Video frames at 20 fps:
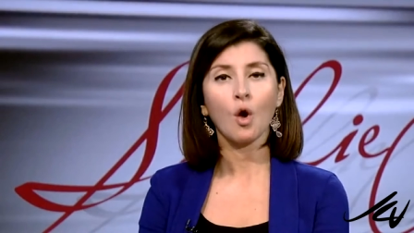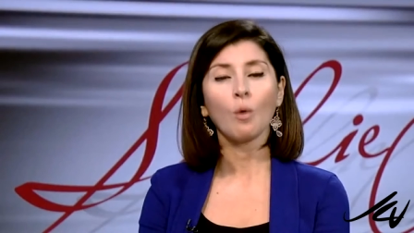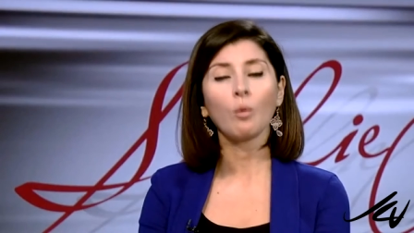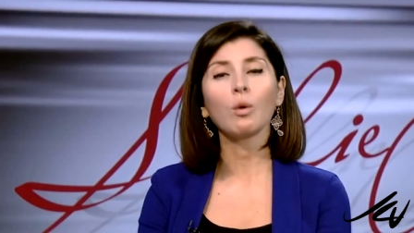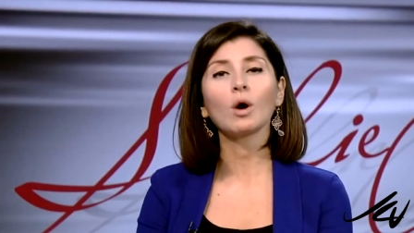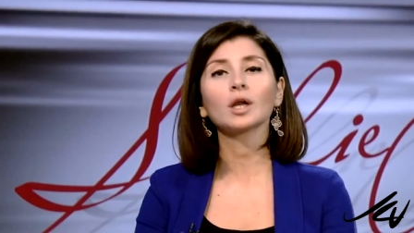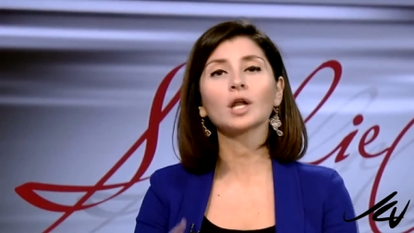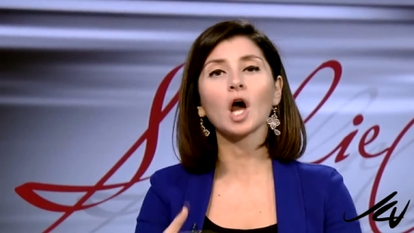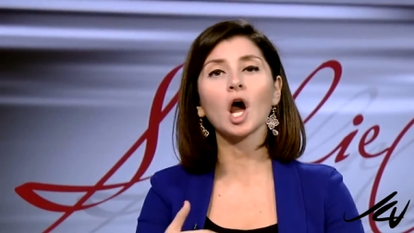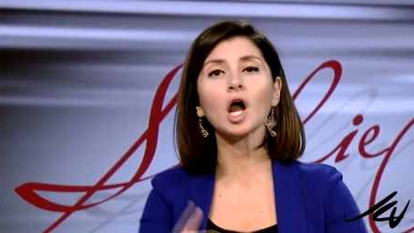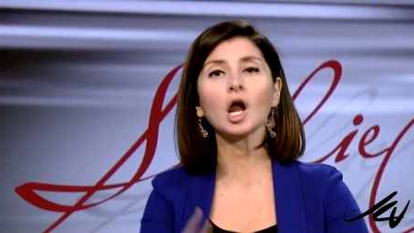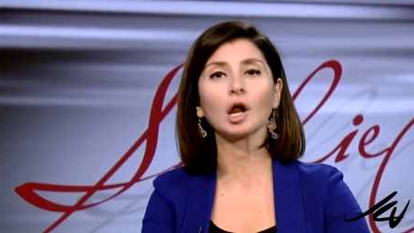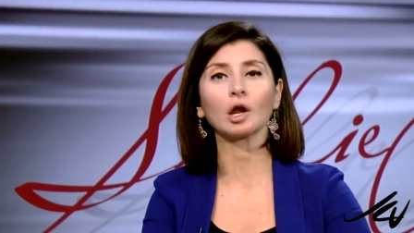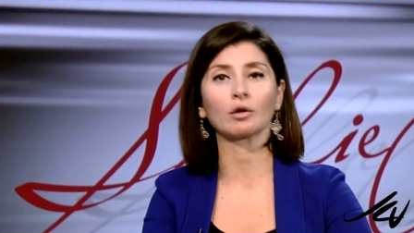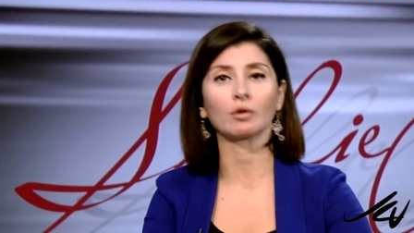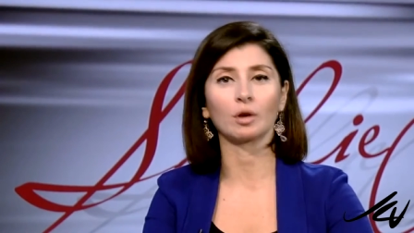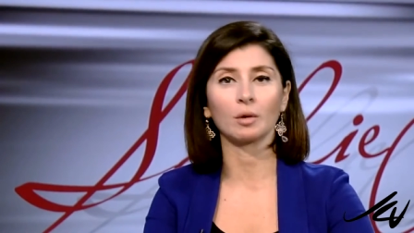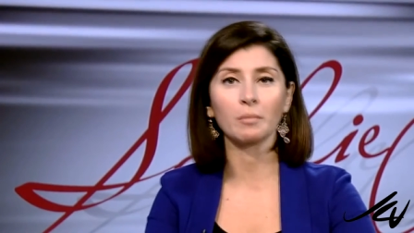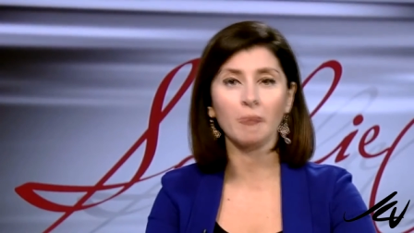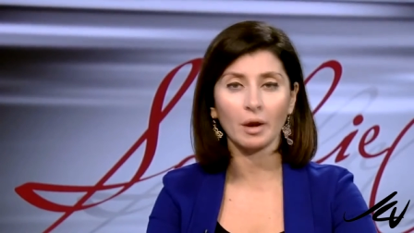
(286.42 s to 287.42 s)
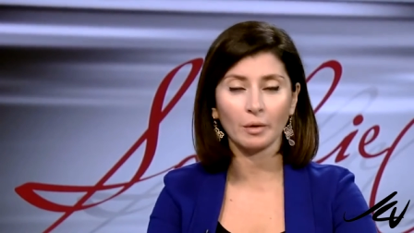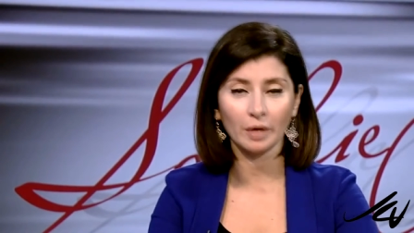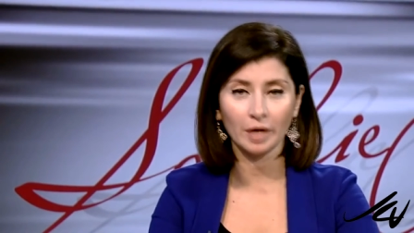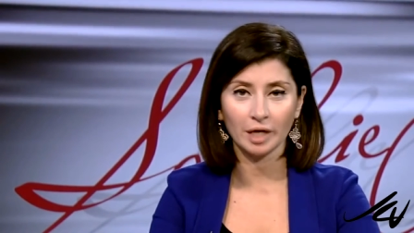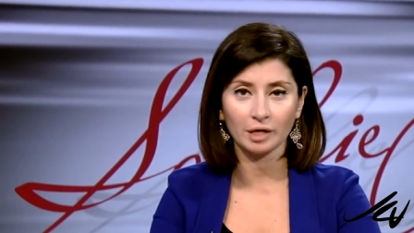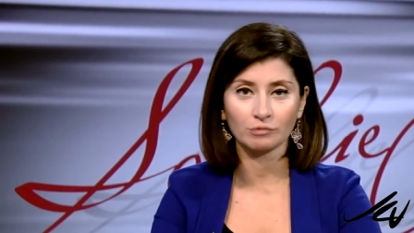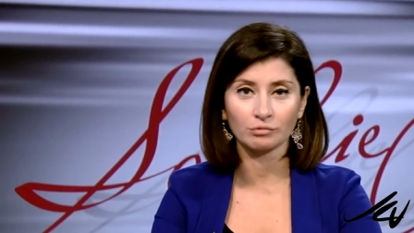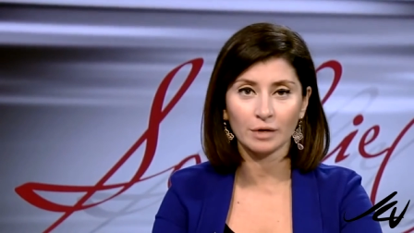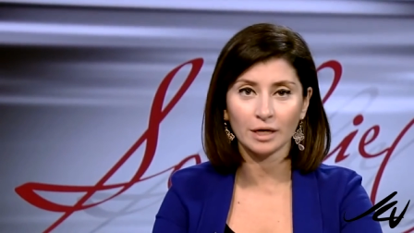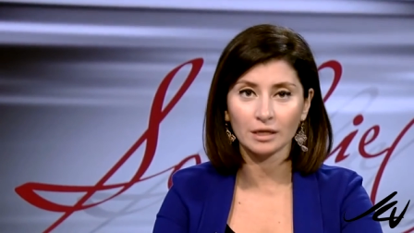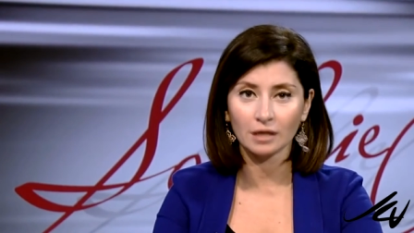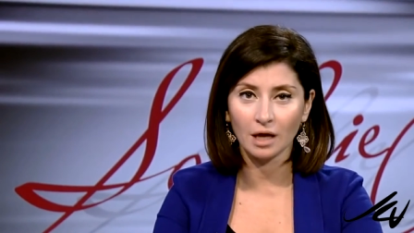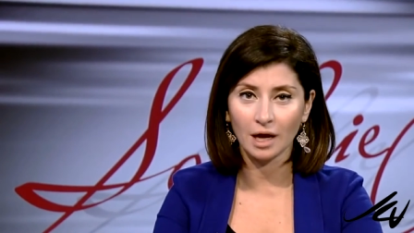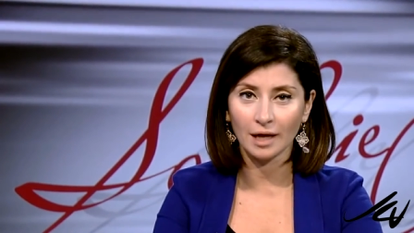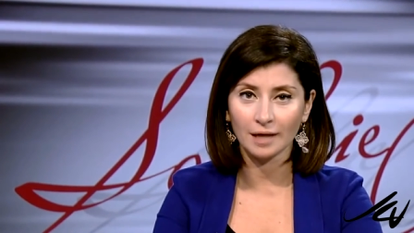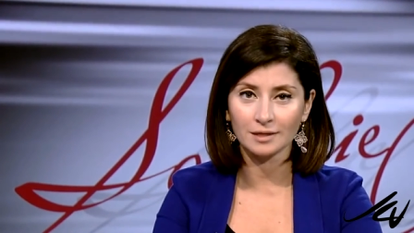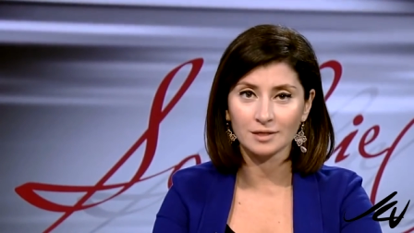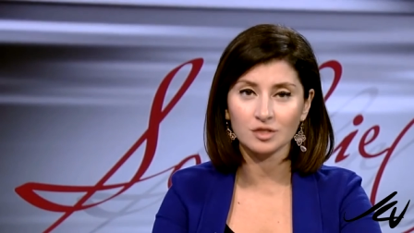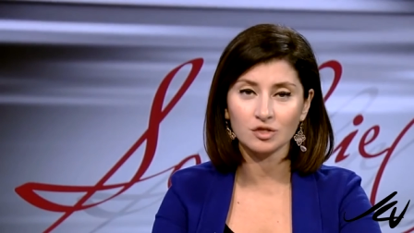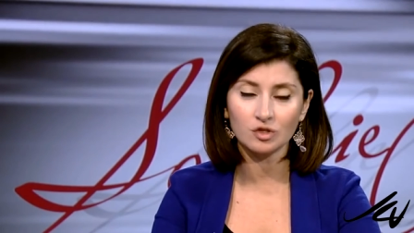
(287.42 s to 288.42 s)
What are American red
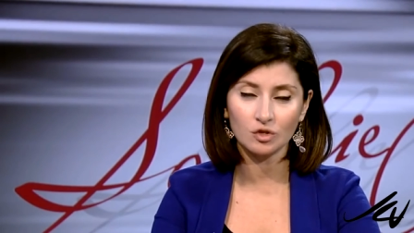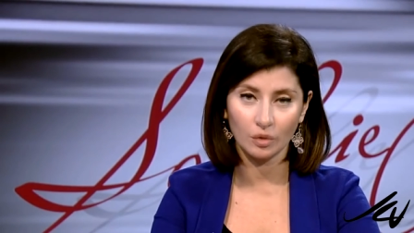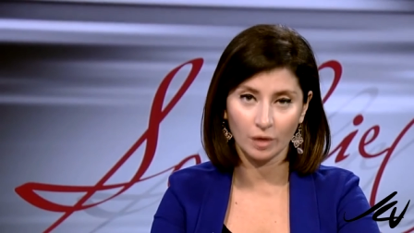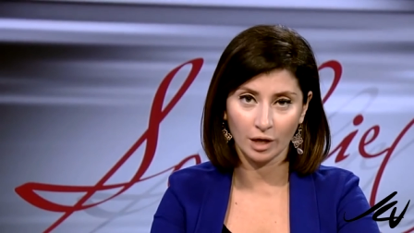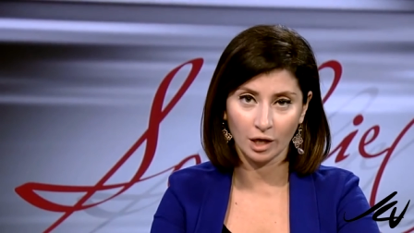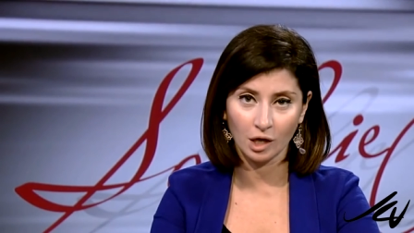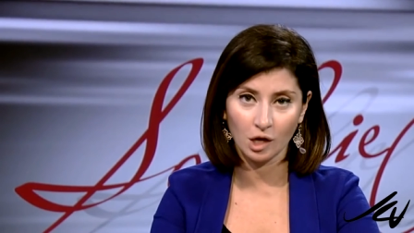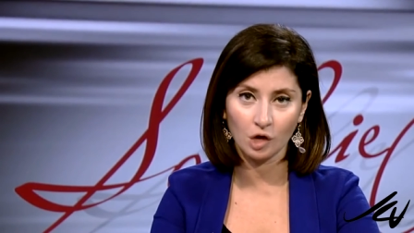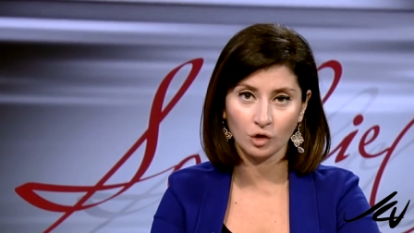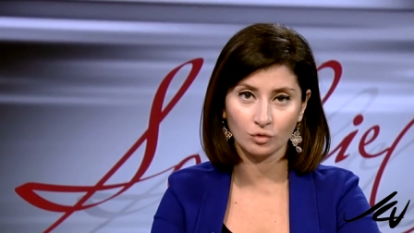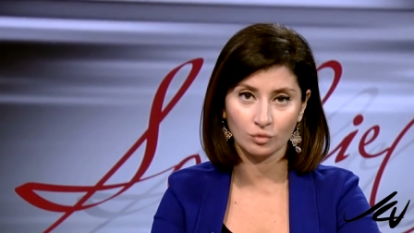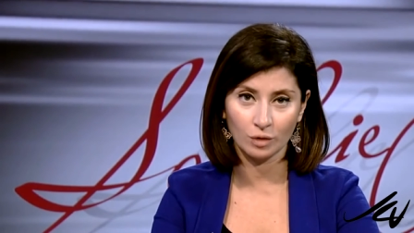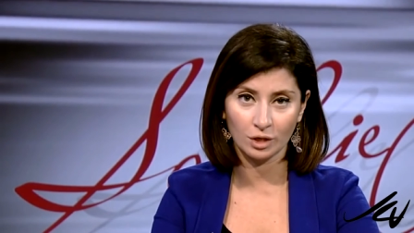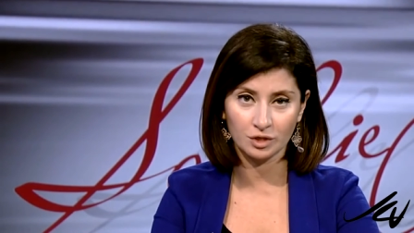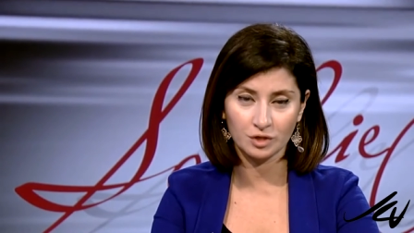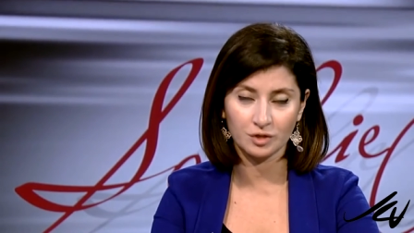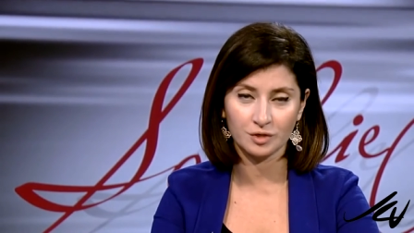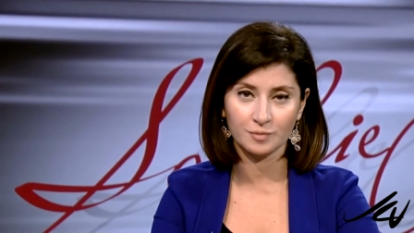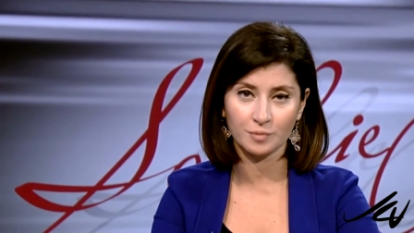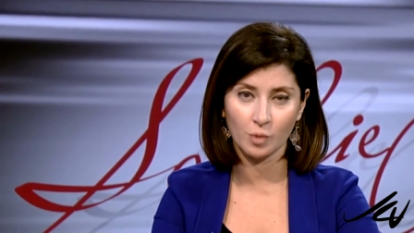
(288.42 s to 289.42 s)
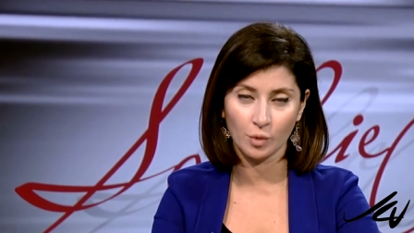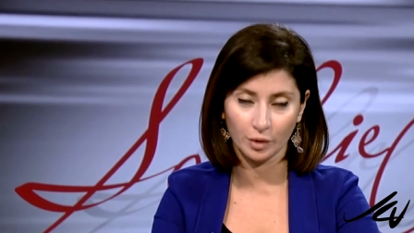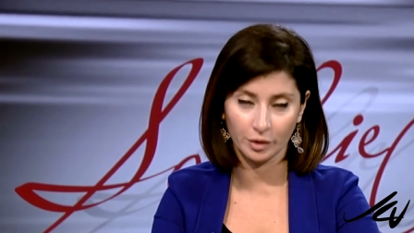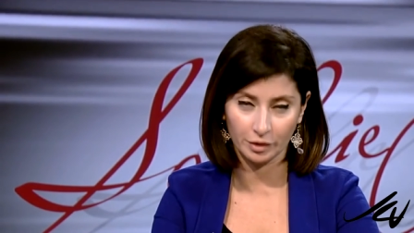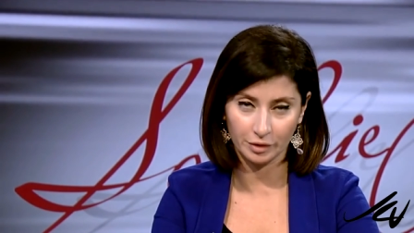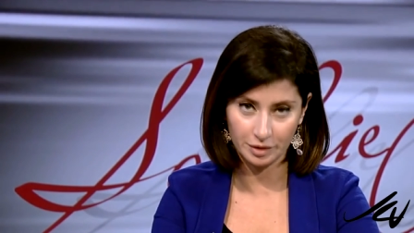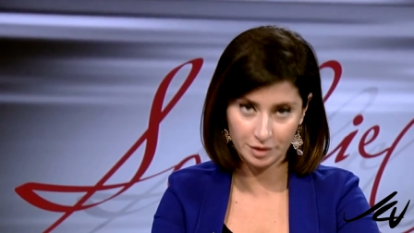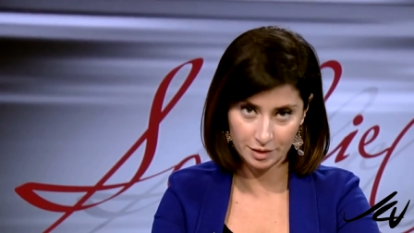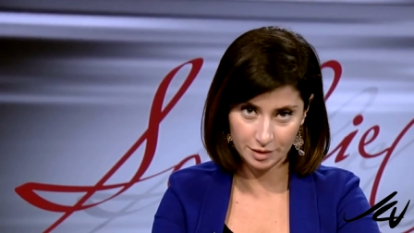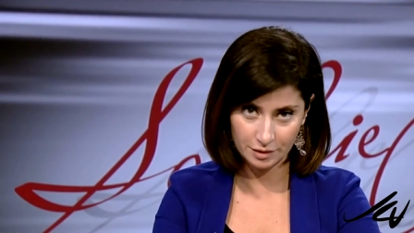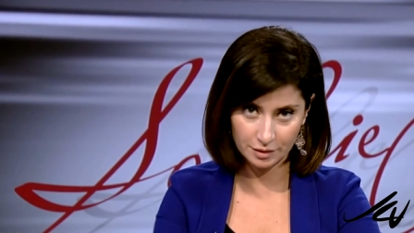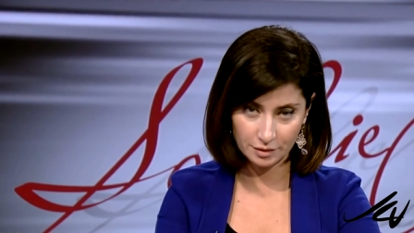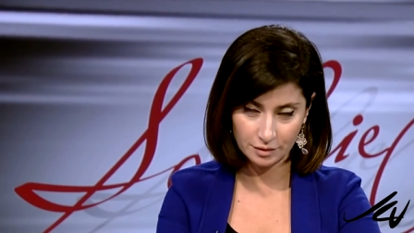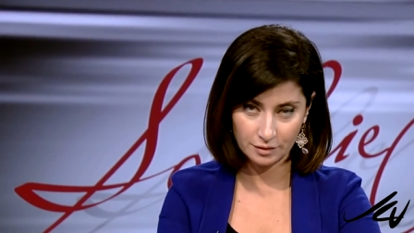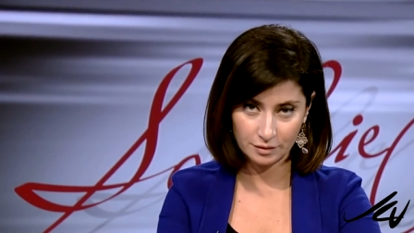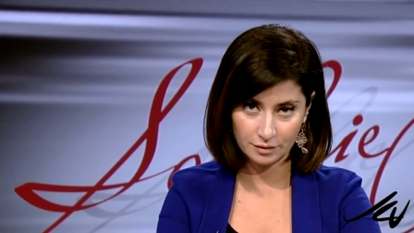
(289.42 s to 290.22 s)
lines doing on Russia's borders?